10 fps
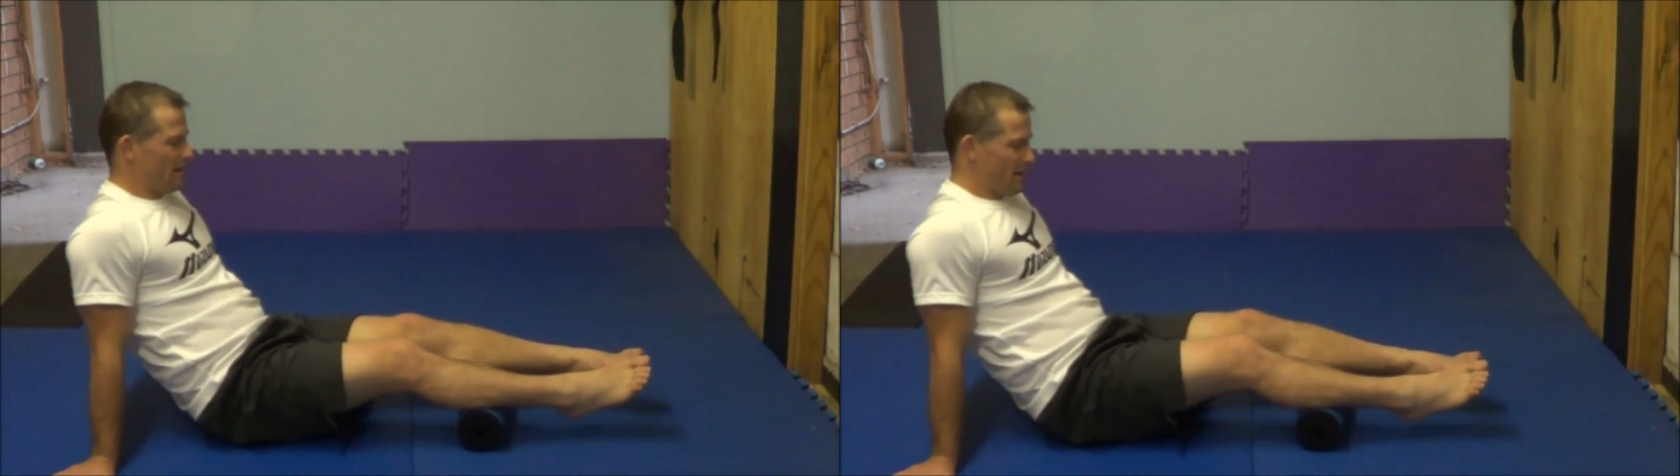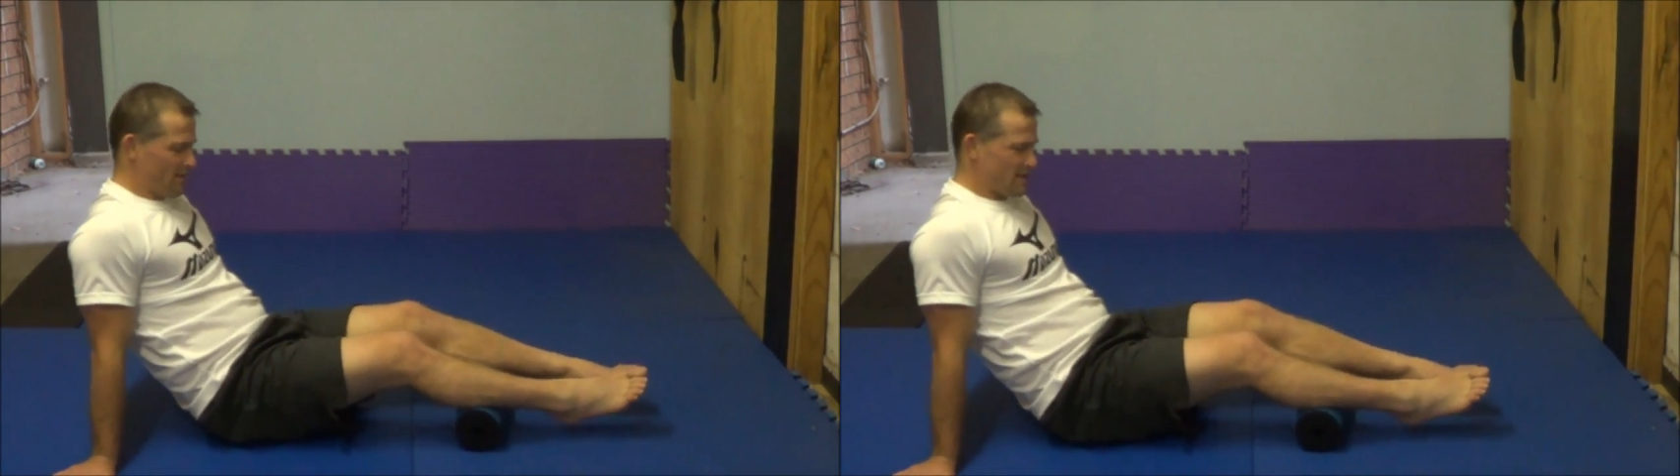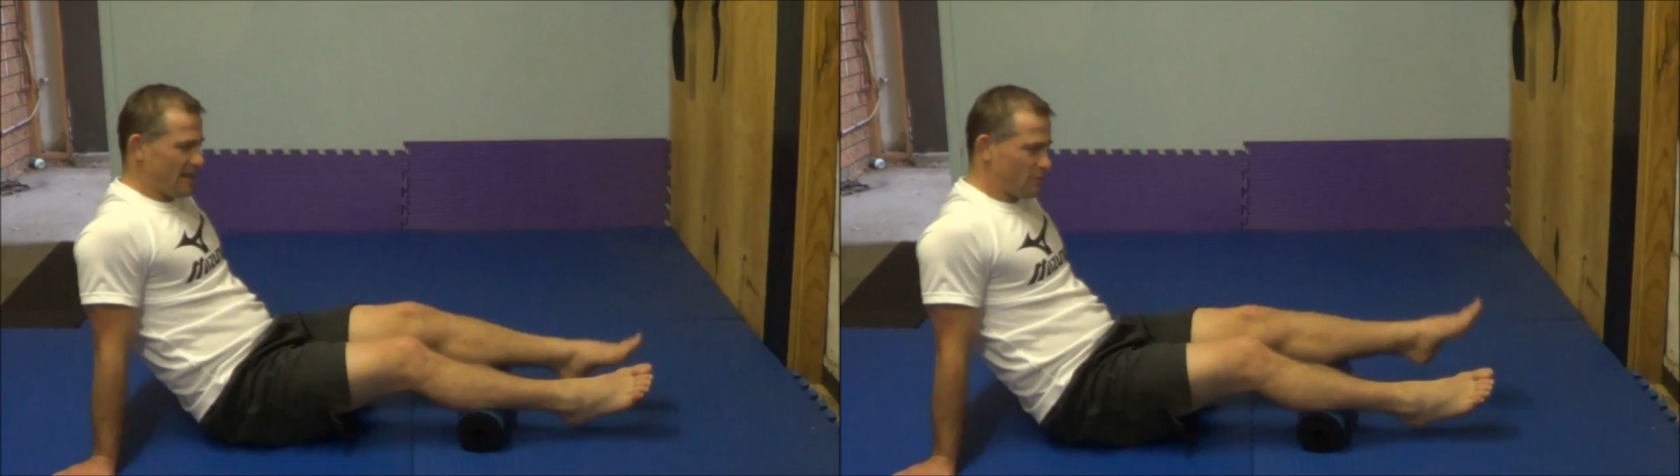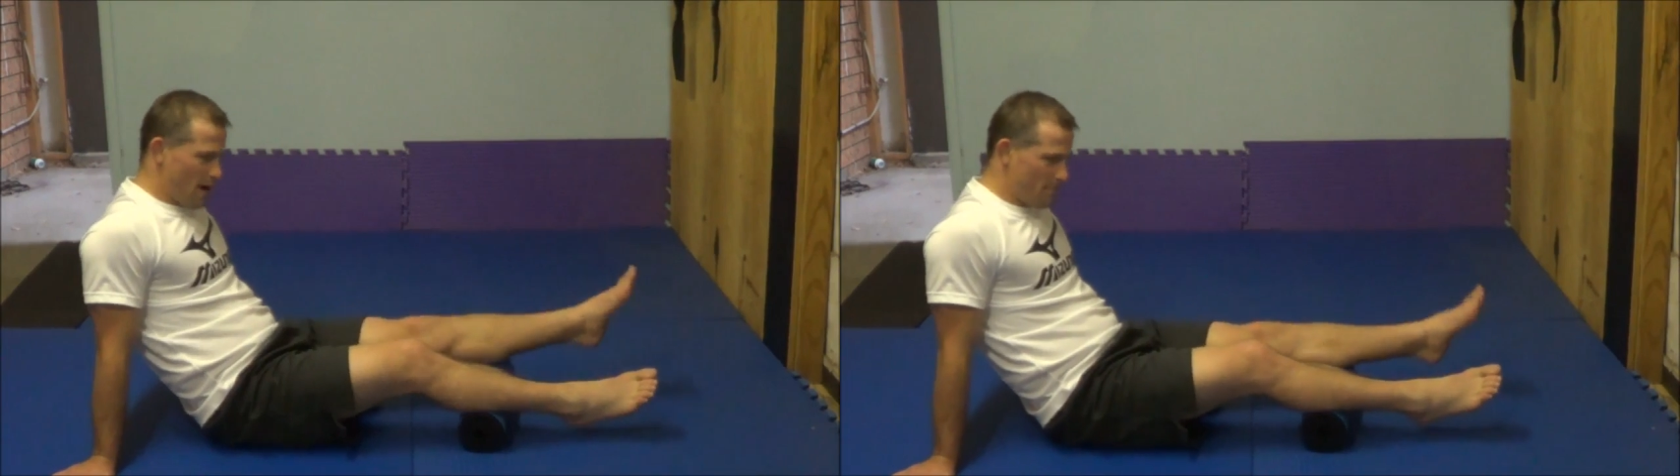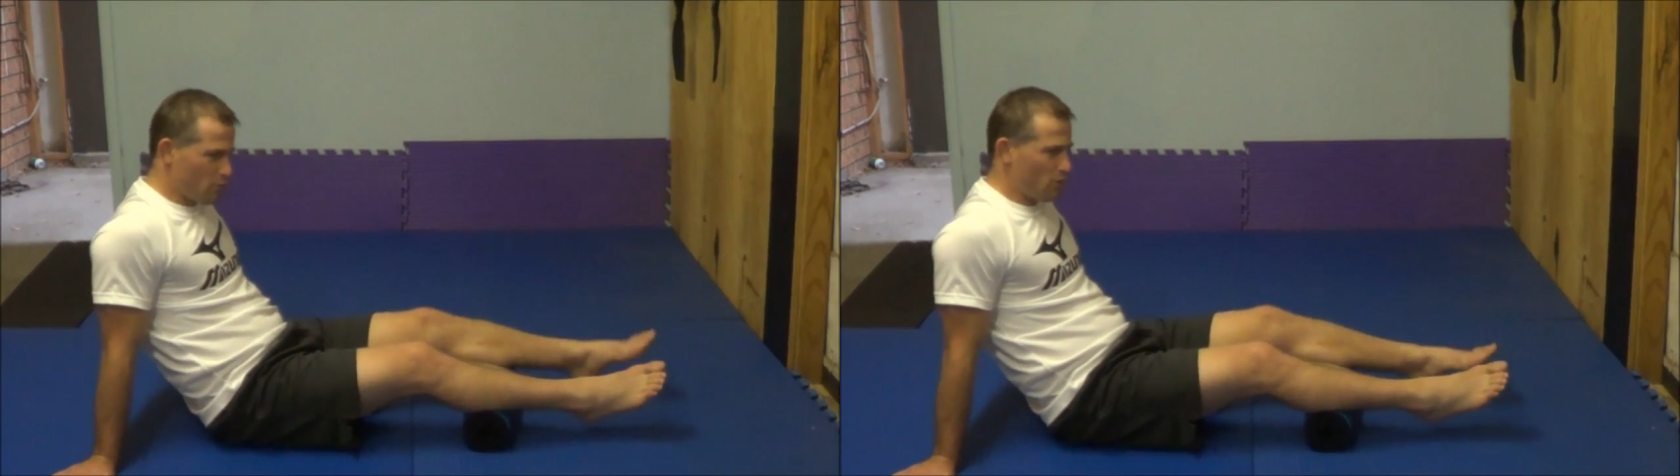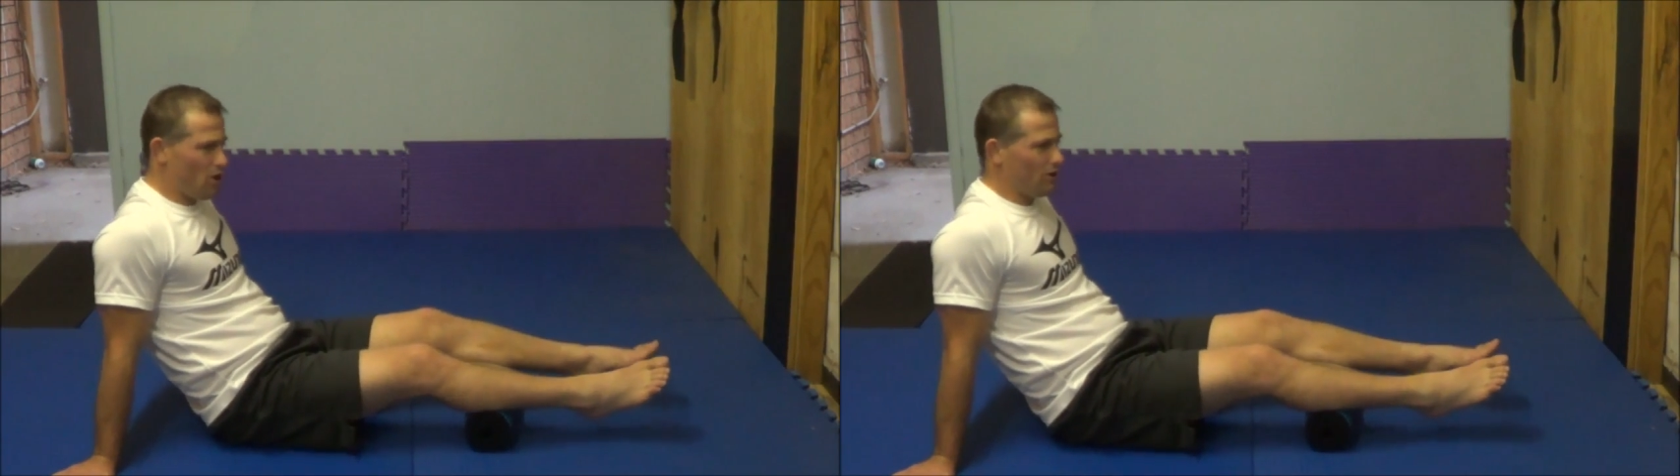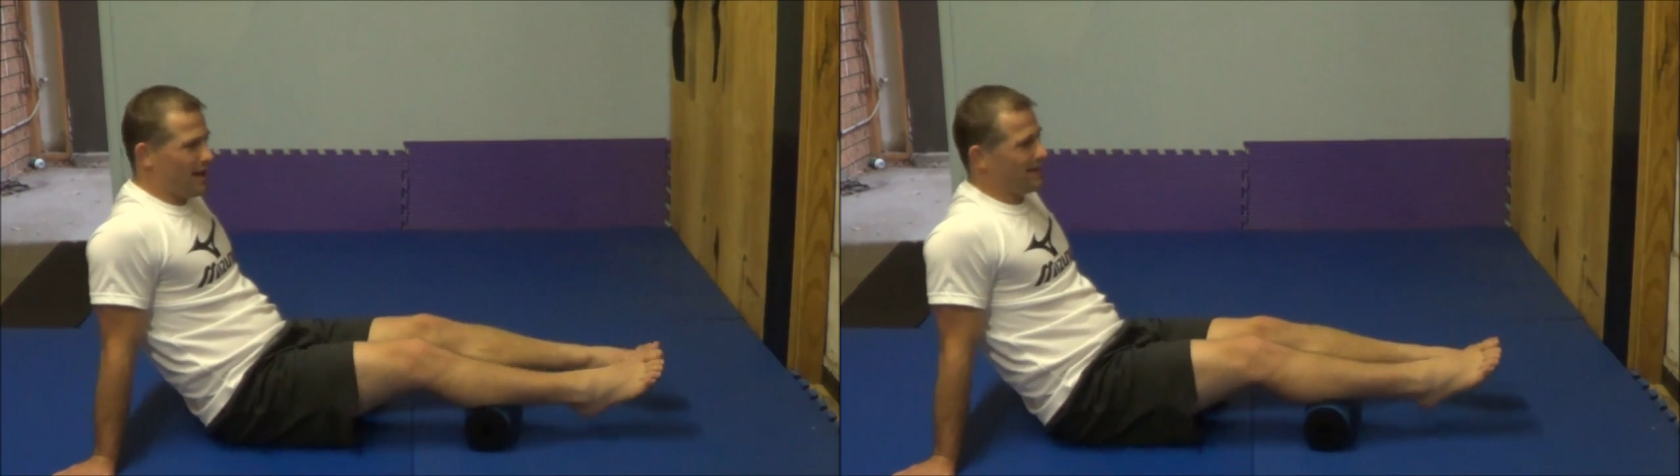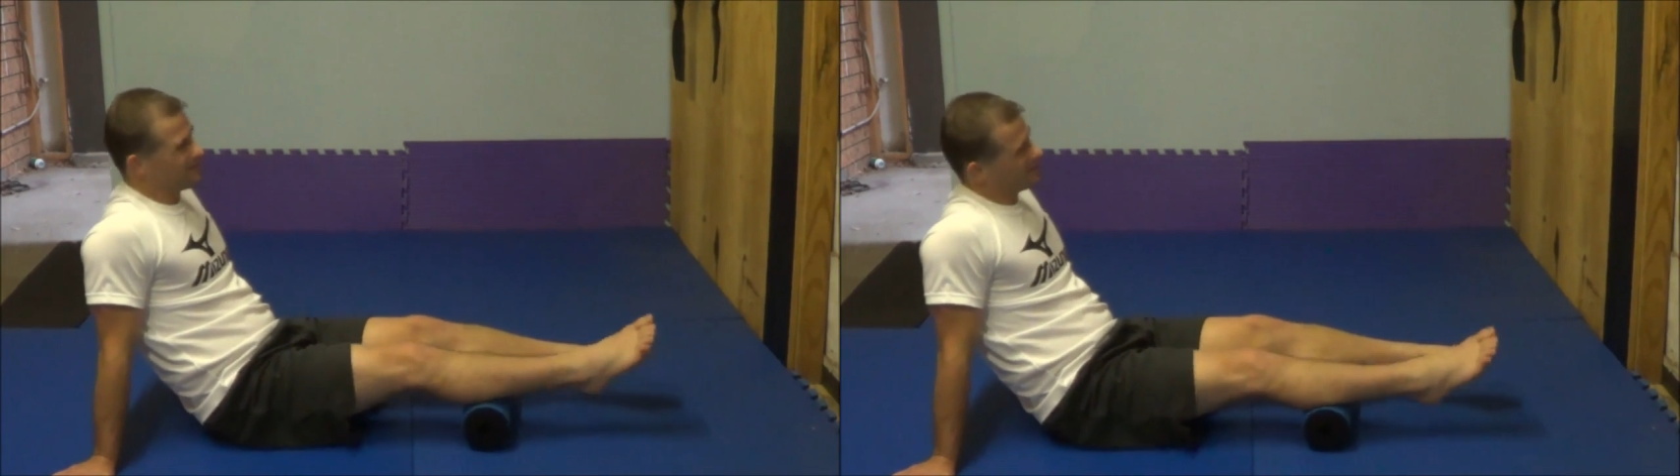if you see a rumble
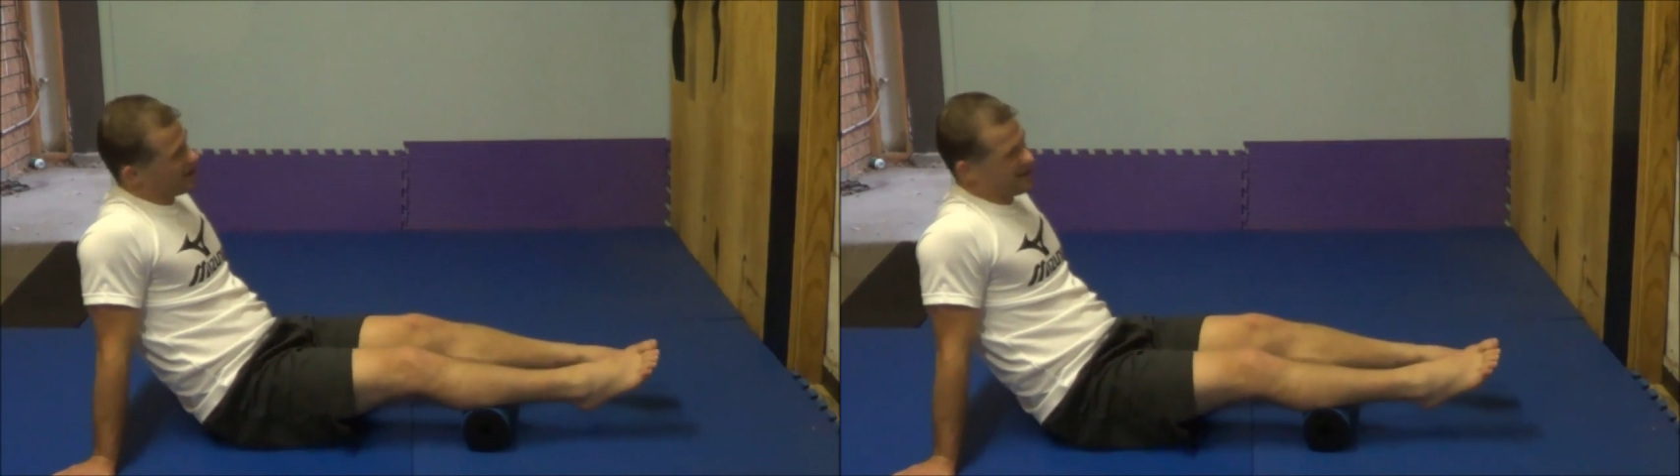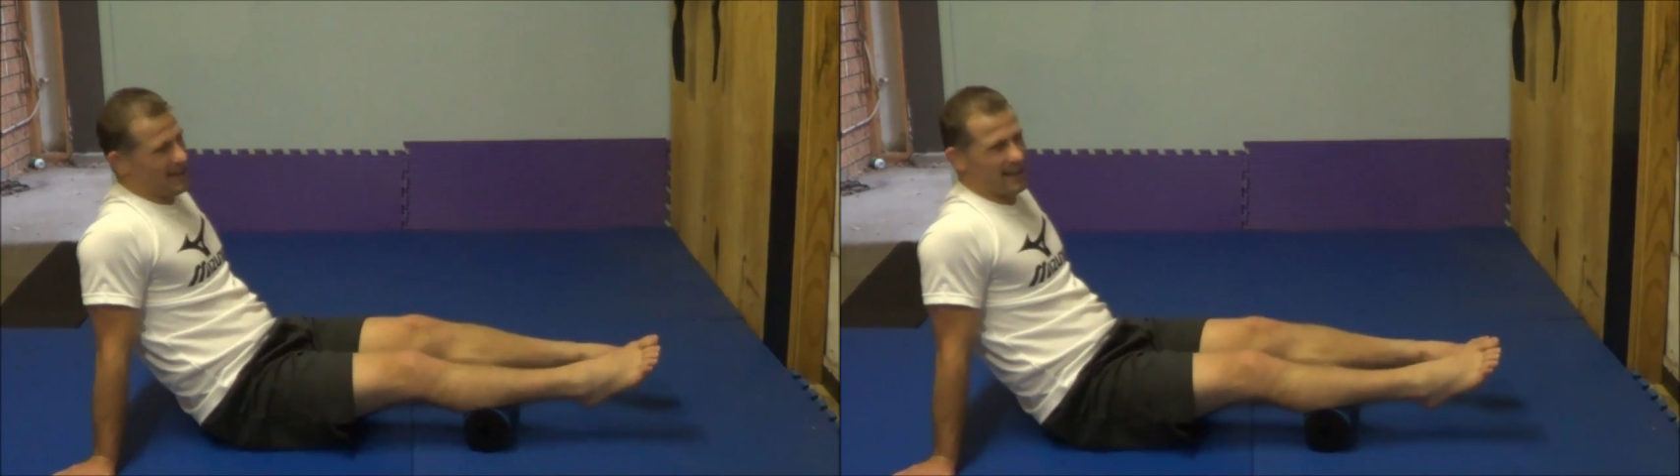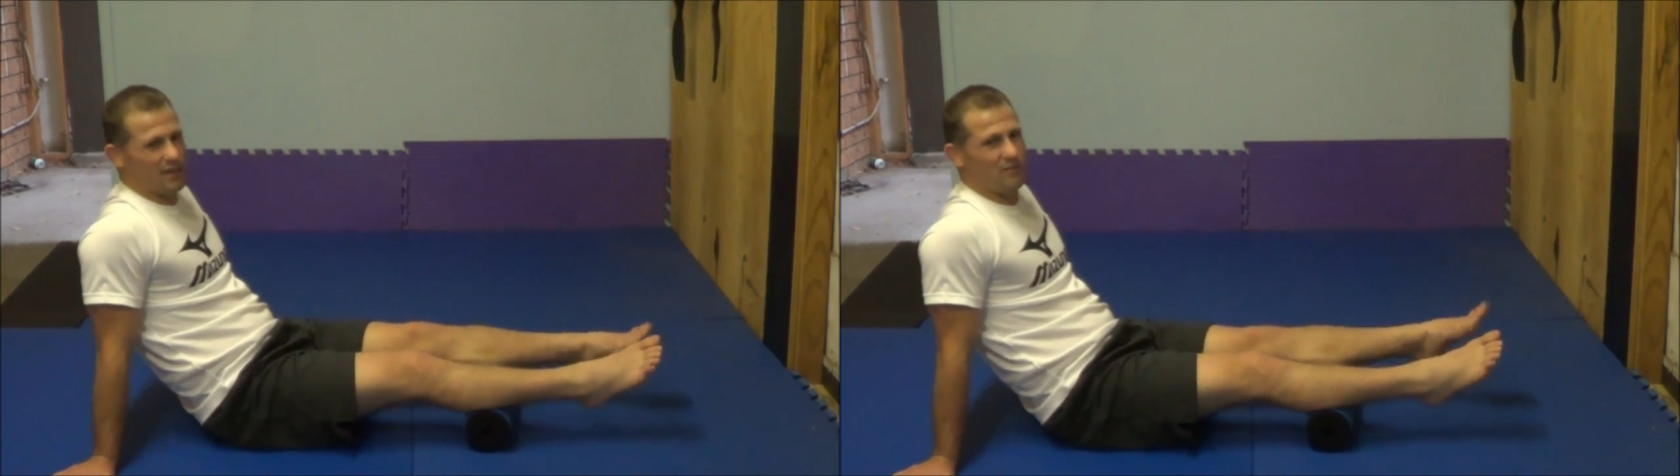roller, don't get it.